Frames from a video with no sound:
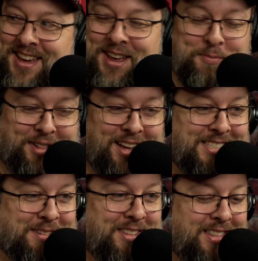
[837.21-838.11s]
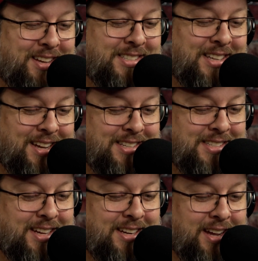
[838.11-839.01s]
and apply some of the things that Ken
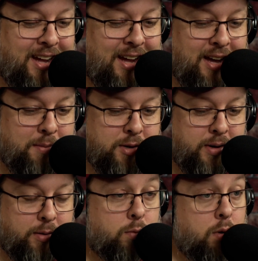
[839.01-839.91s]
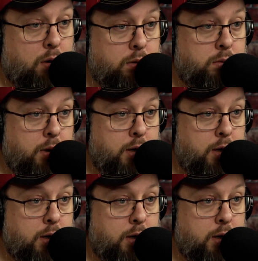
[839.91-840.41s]
said I'm doing wrong.